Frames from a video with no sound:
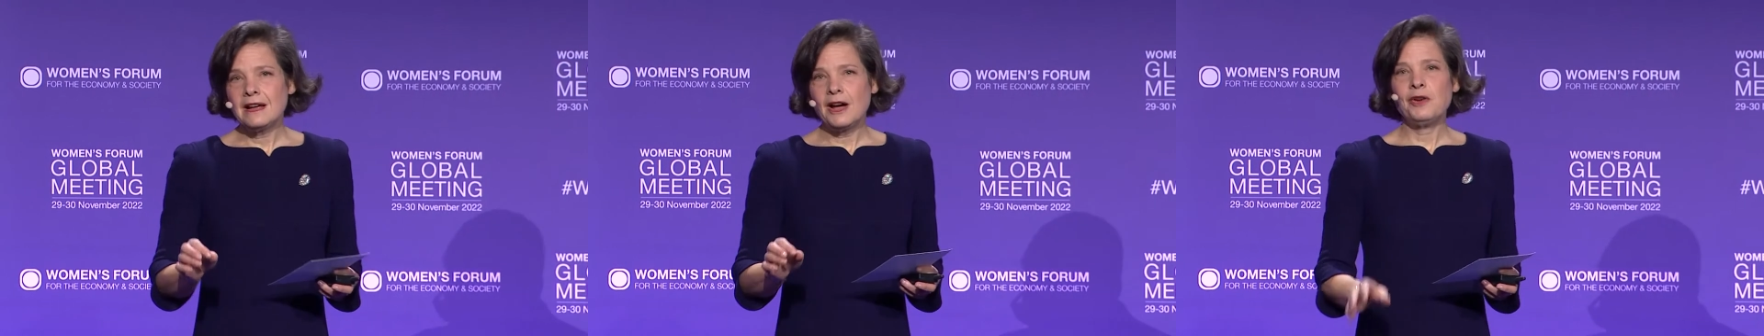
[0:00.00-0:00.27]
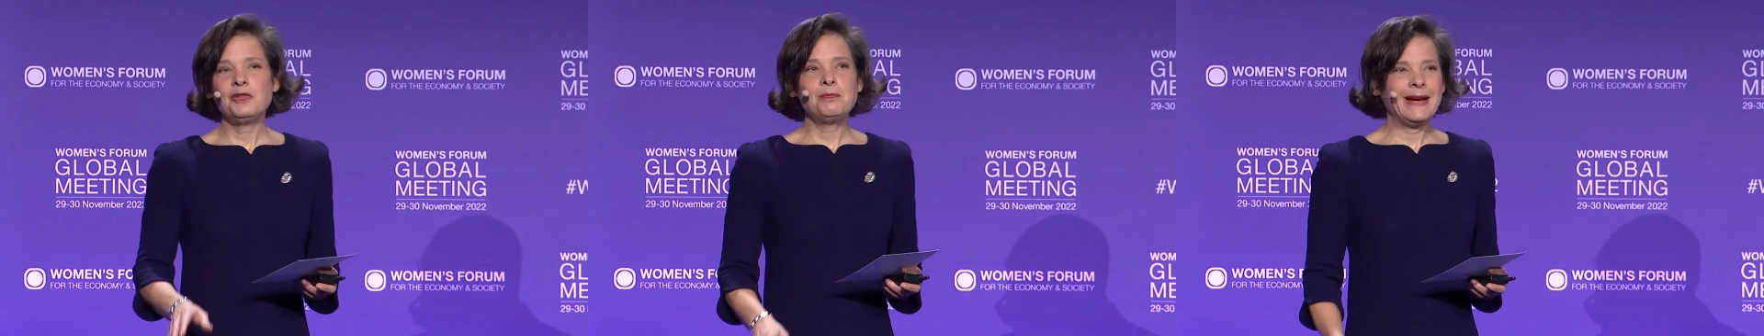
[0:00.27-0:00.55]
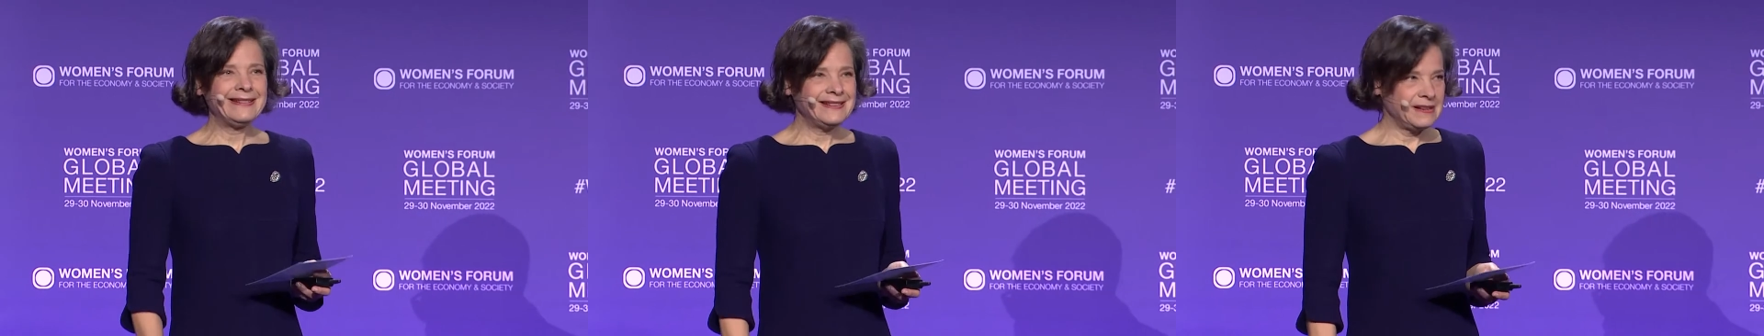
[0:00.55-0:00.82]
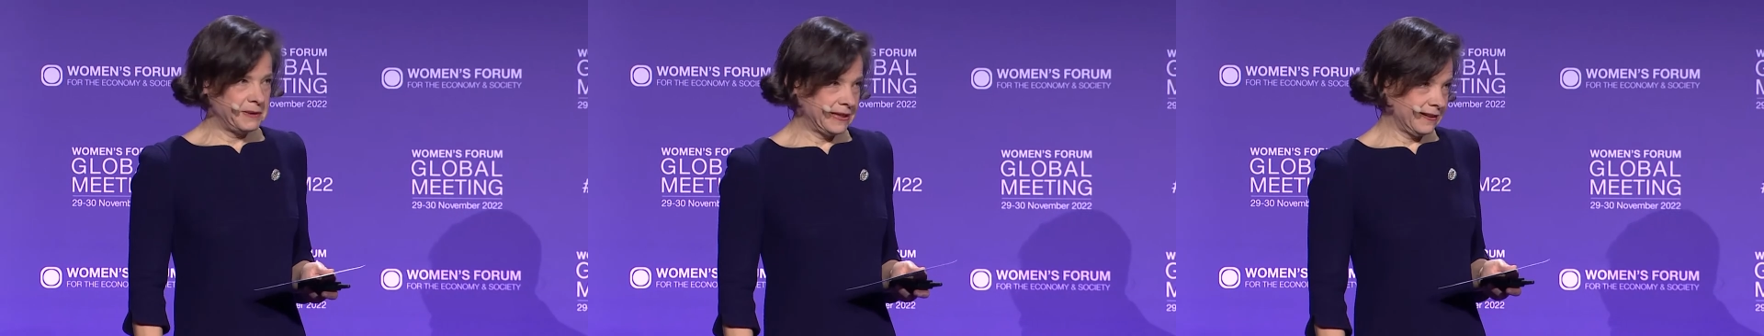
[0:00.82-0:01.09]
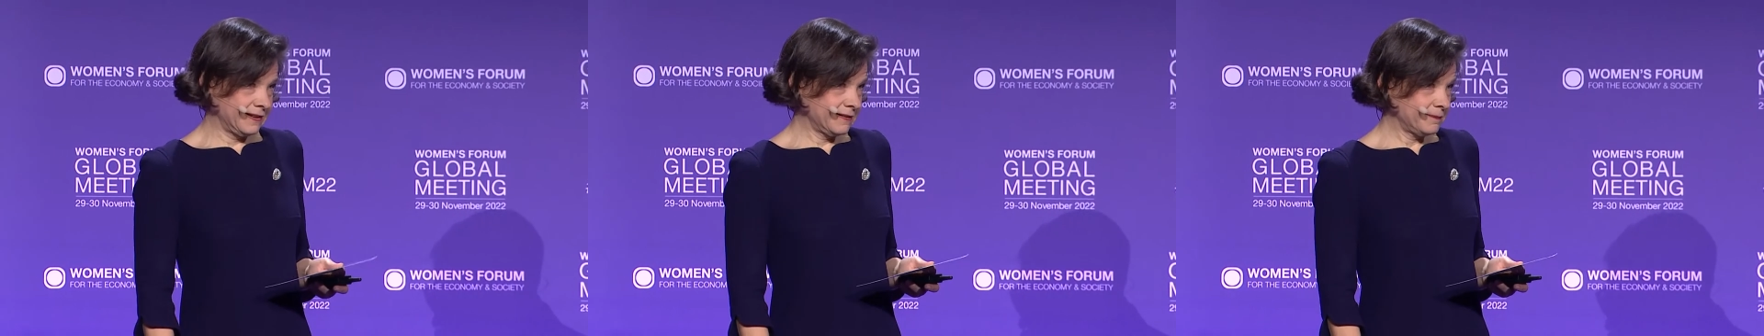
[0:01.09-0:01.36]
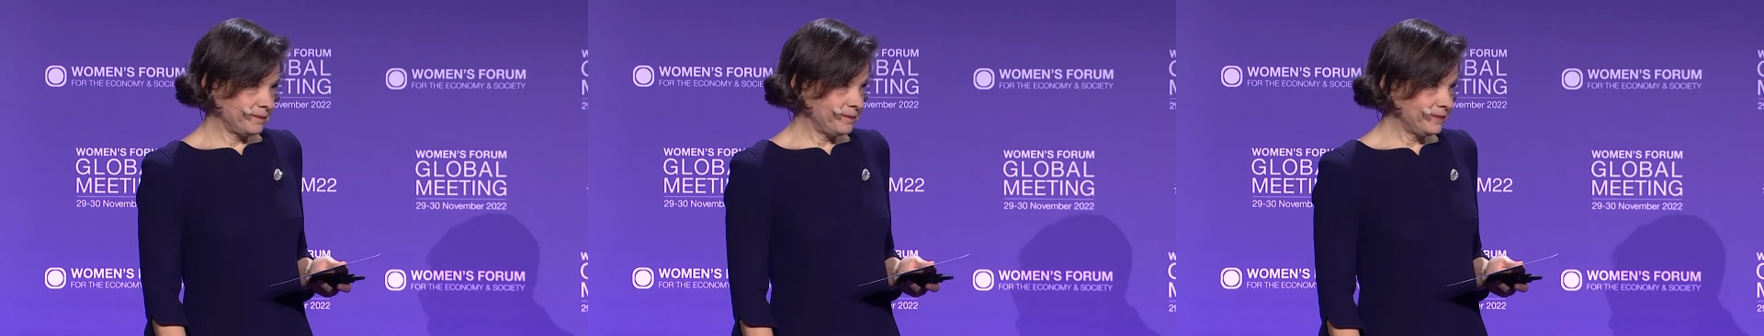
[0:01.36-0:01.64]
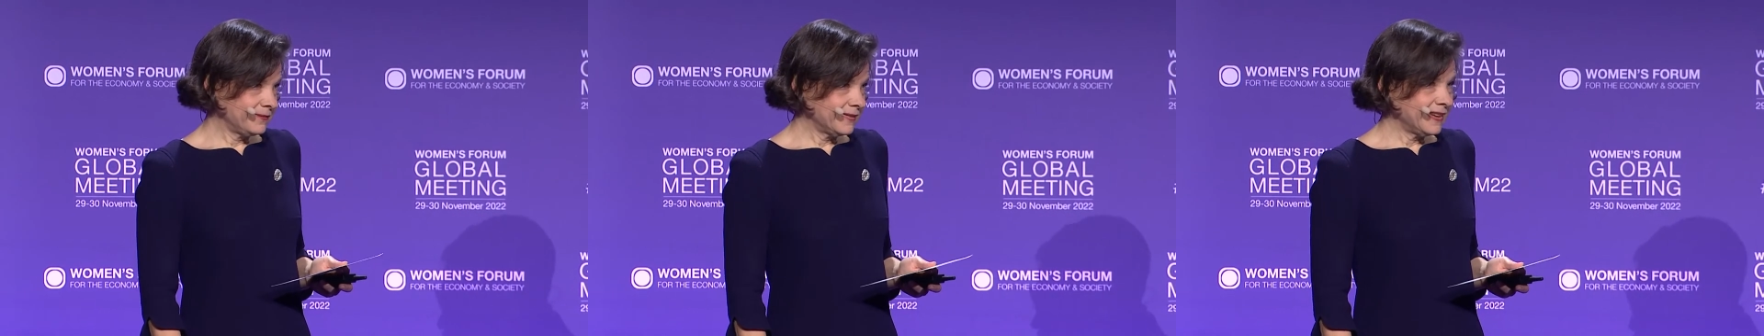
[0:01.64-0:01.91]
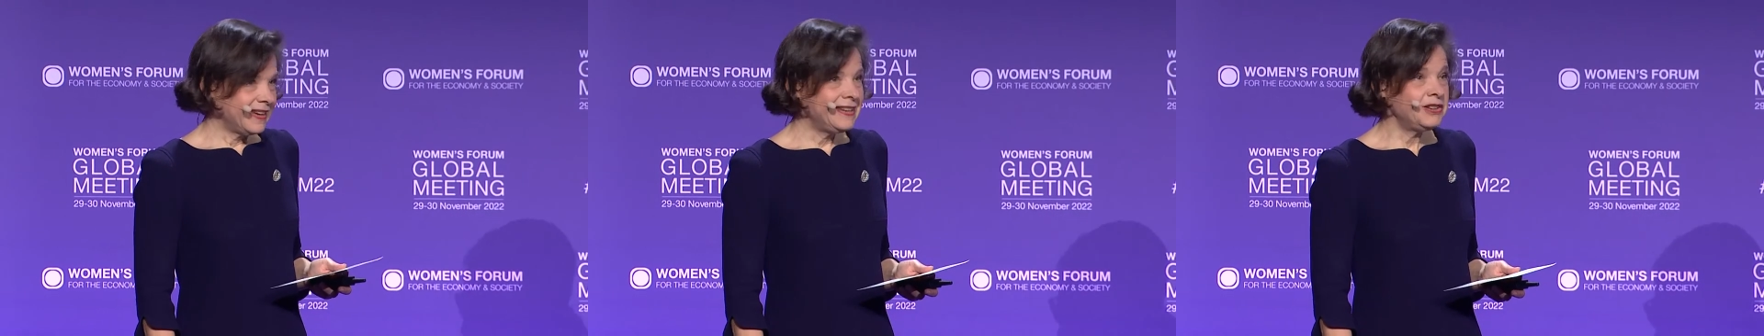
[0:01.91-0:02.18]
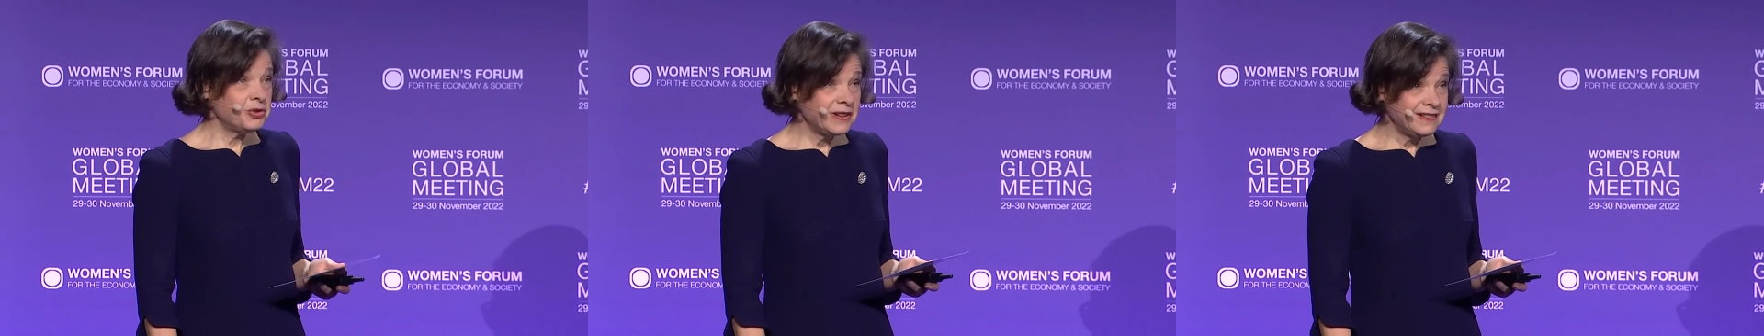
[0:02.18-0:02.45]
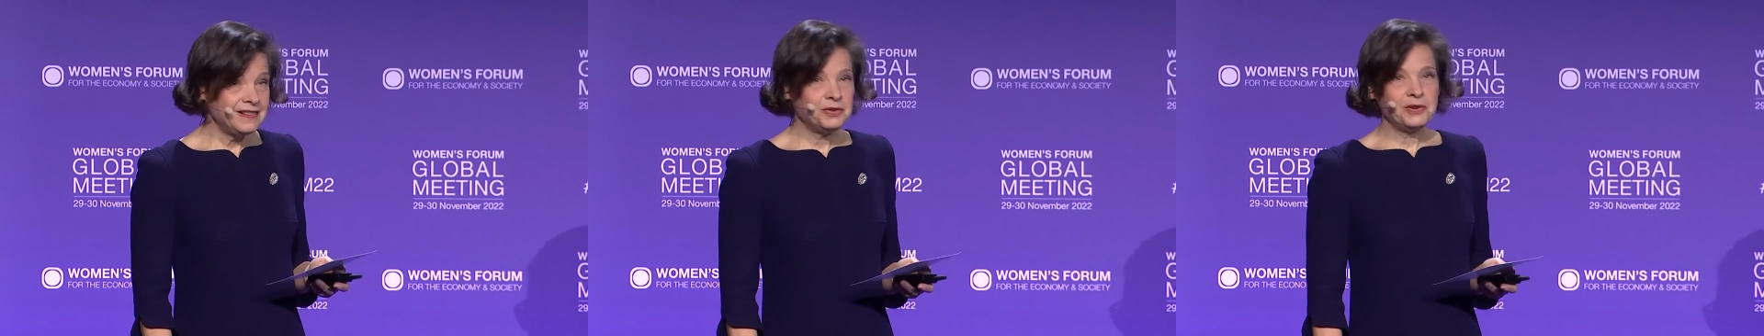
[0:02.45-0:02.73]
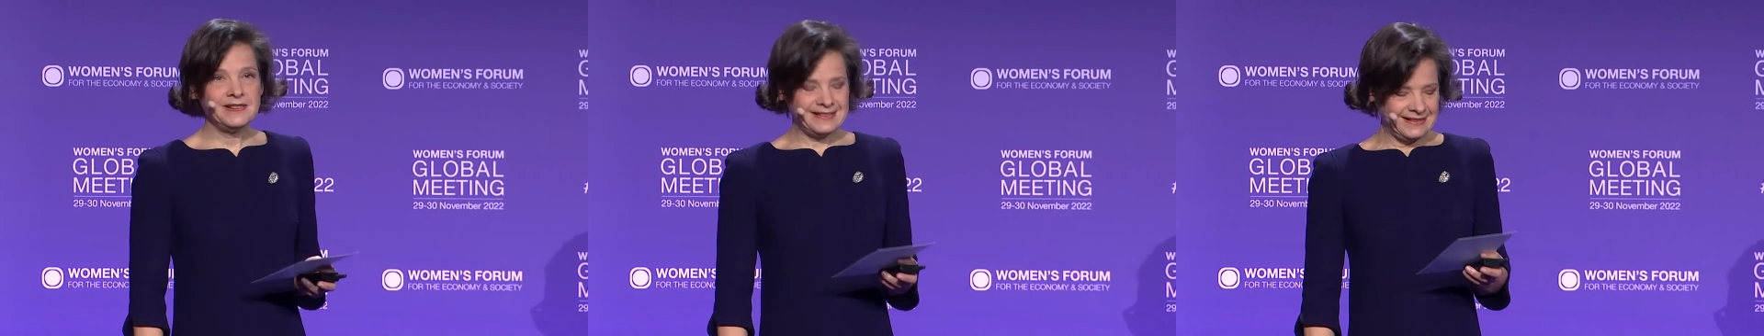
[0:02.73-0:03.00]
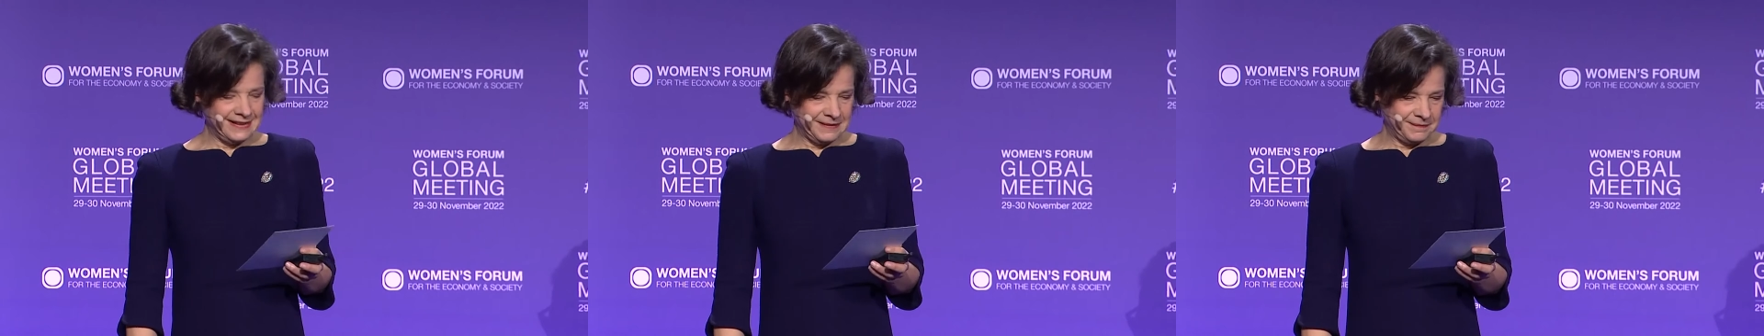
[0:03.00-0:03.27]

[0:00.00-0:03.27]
of the pandemic, in 2020,